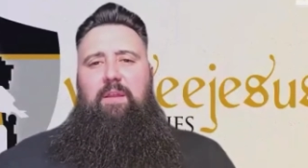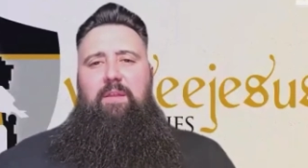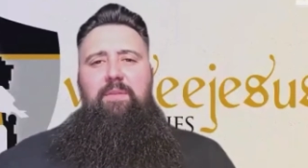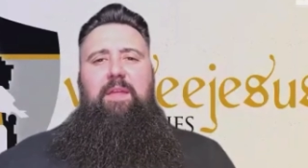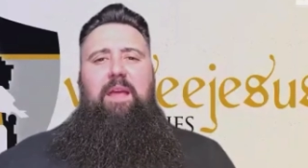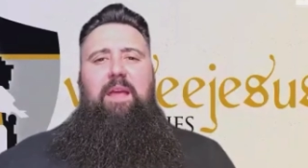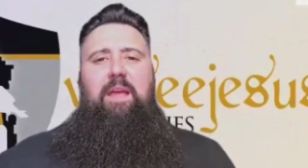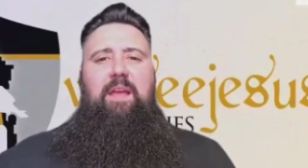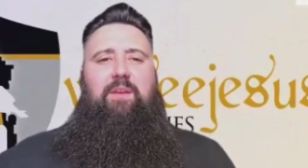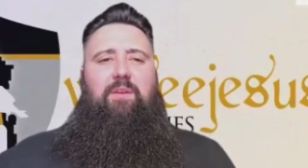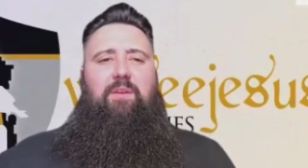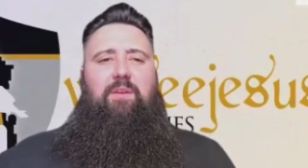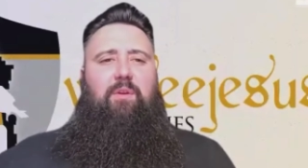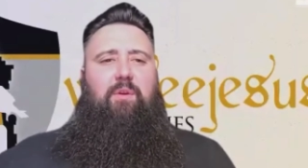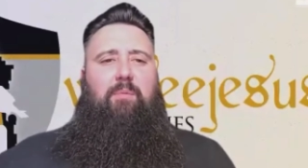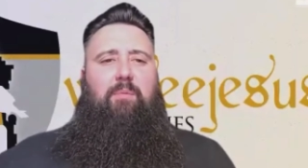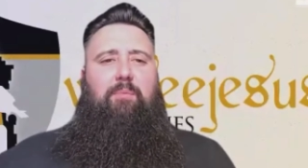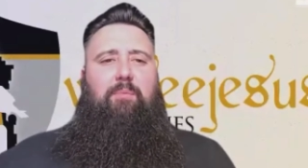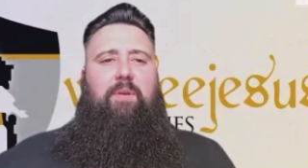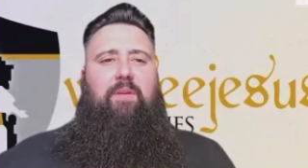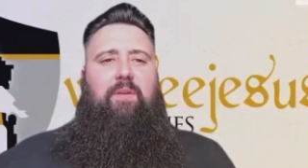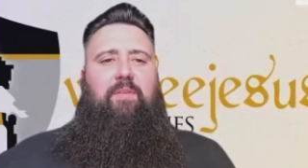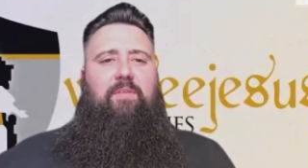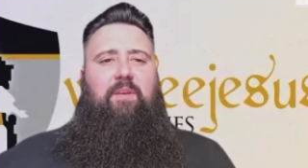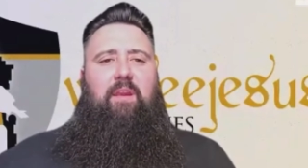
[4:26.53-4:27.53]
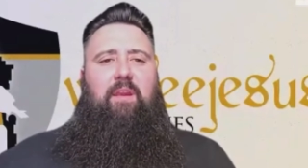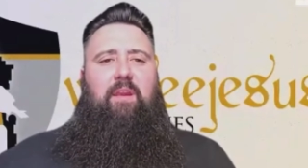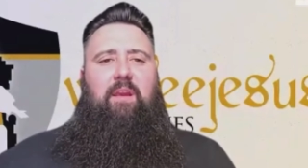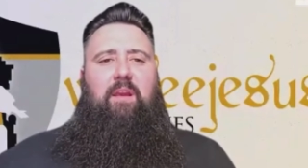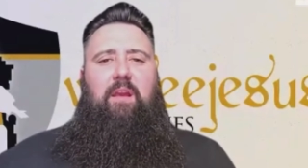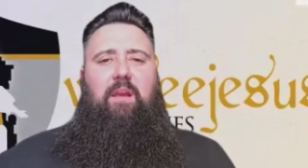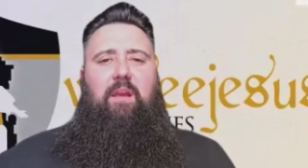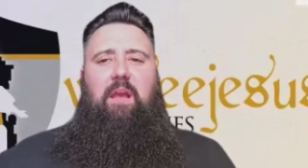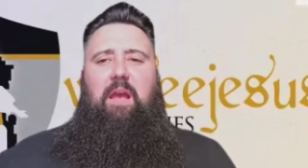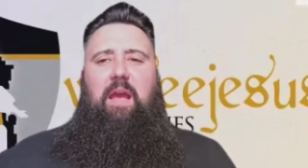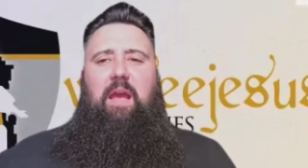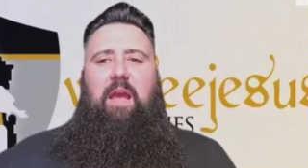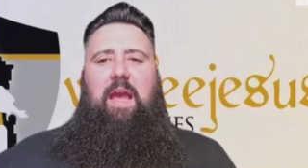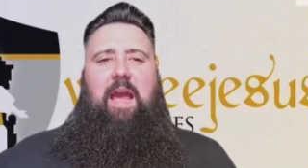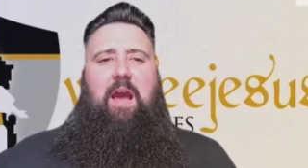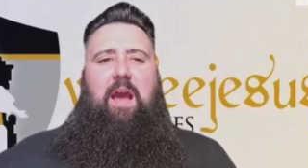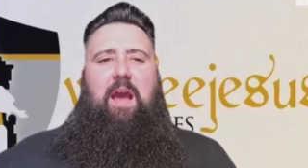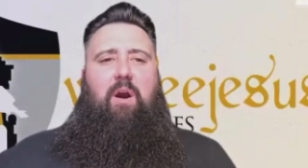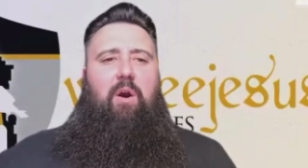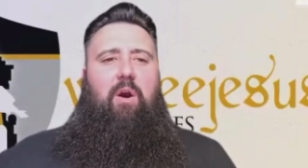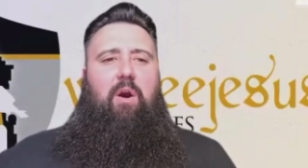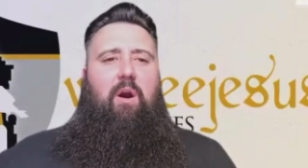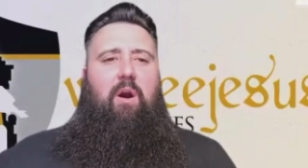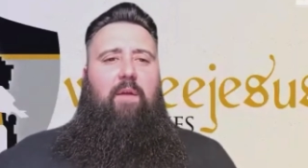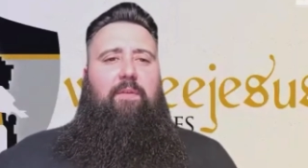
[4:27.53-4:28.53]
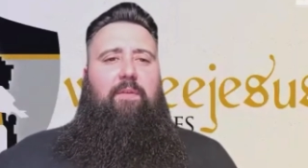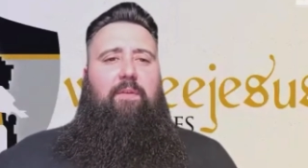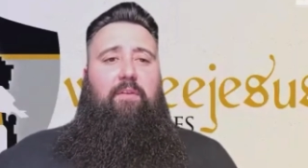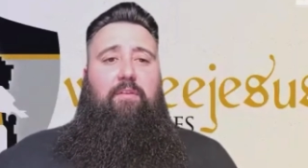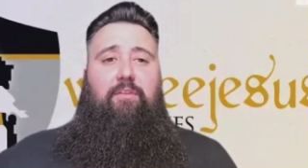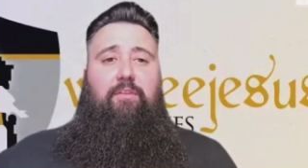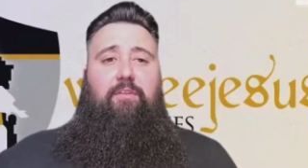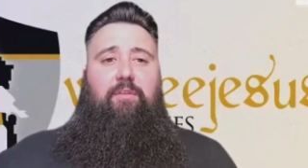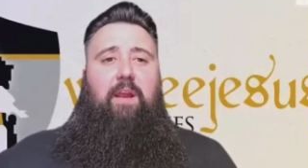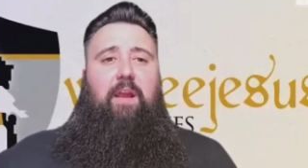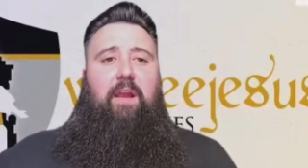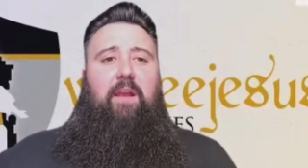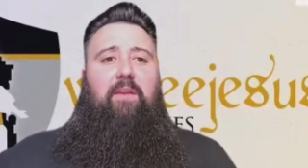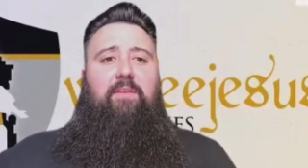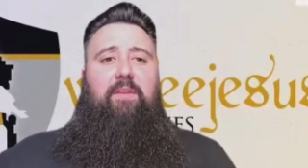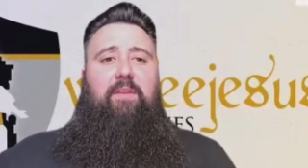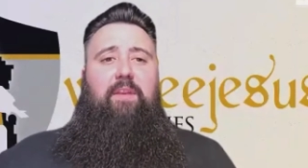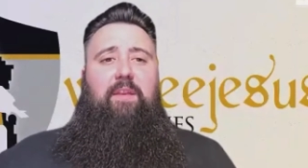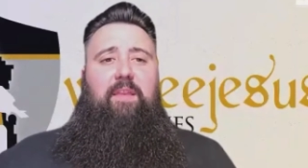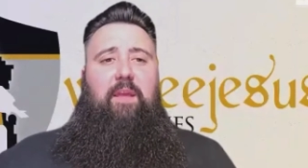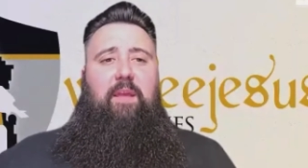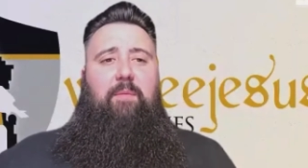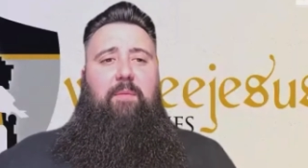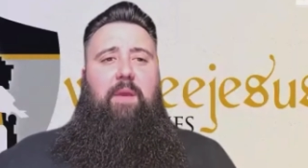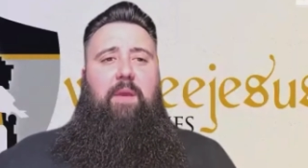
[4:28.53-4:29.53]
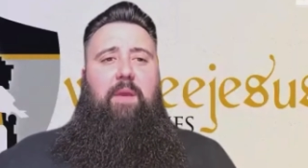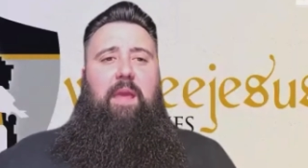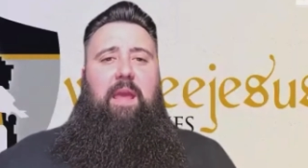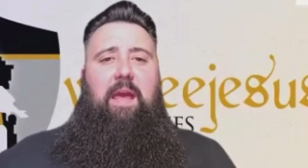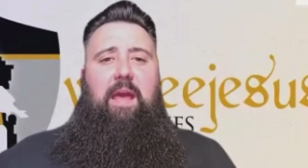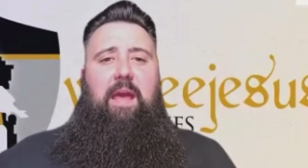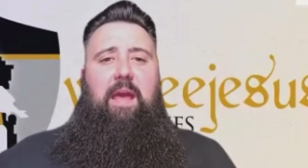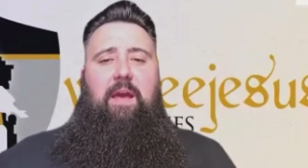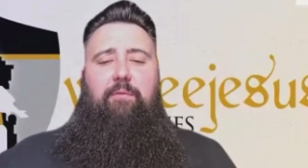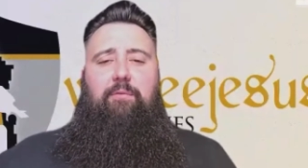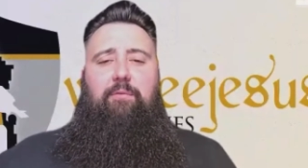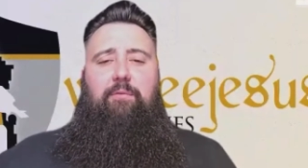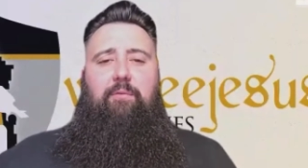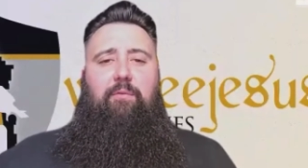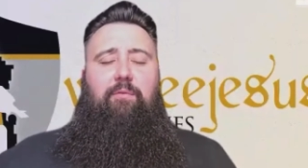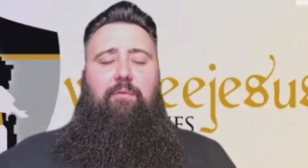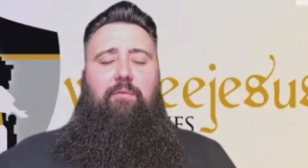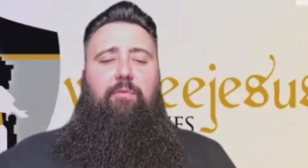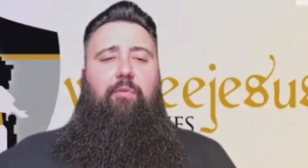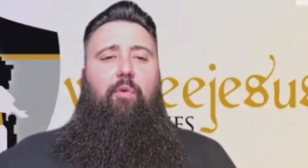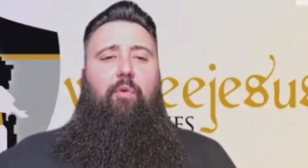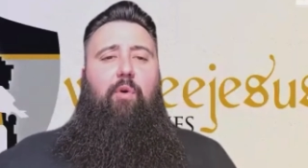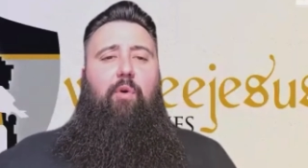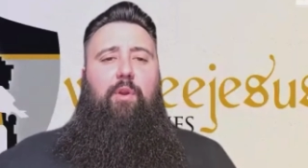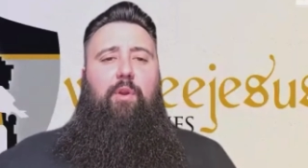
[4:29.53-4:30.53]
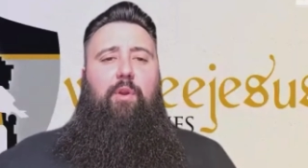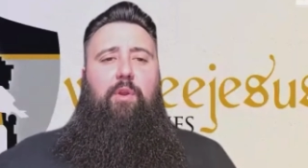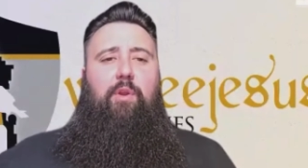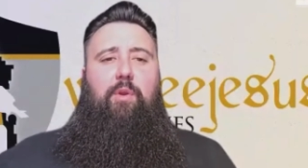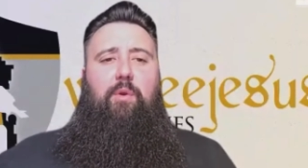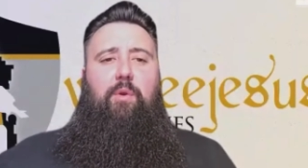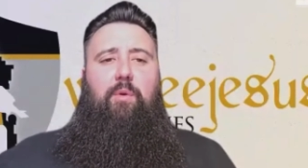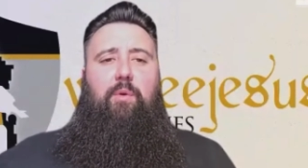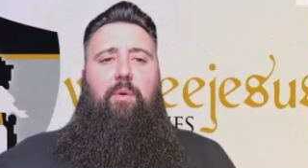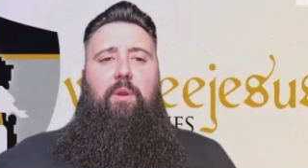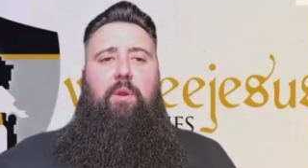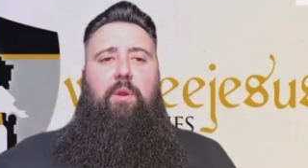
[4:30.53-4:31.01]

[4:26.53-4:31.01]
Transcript: that you're missing out on the strengths that they may have for you